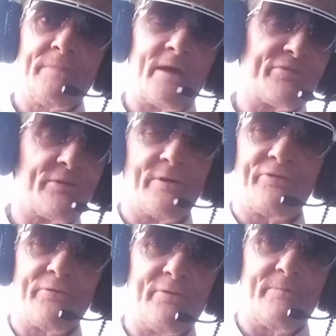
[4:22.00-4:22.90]

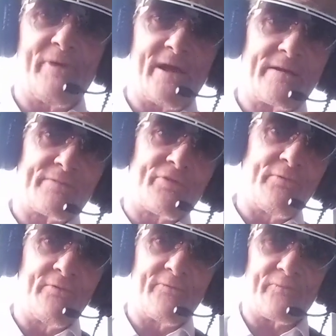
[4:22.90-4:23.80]
2 in the back,
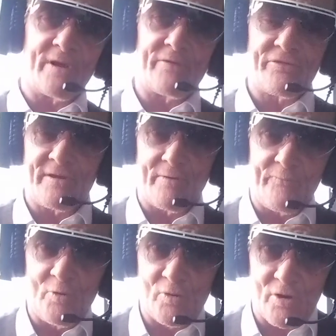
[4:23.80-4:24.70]
2 in the front, so you
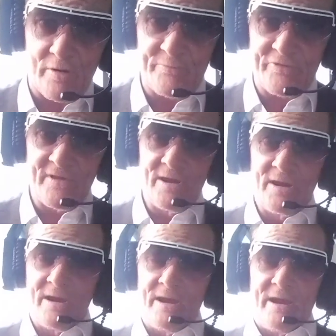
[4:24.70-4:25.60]
got 4 cops,
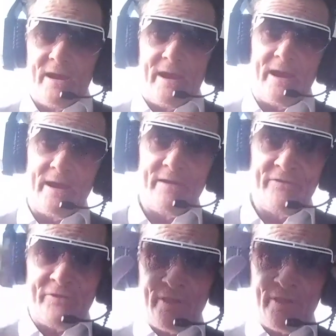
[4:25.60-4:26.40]
and